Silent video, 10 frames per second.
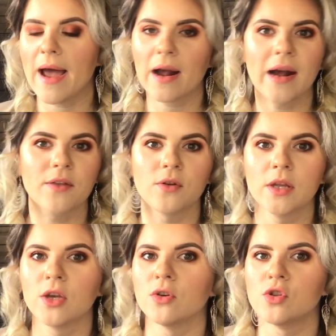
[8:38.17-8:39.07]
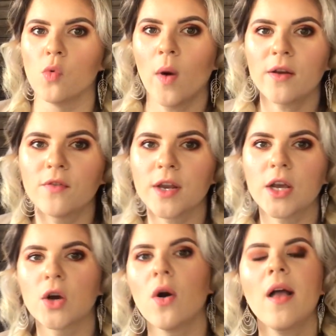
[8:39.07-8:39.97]
I either link you to one
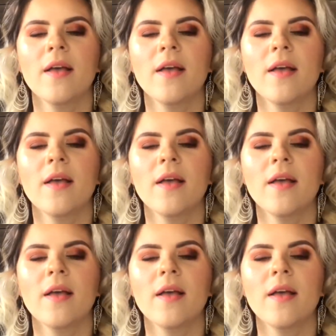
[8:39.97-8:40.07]
video,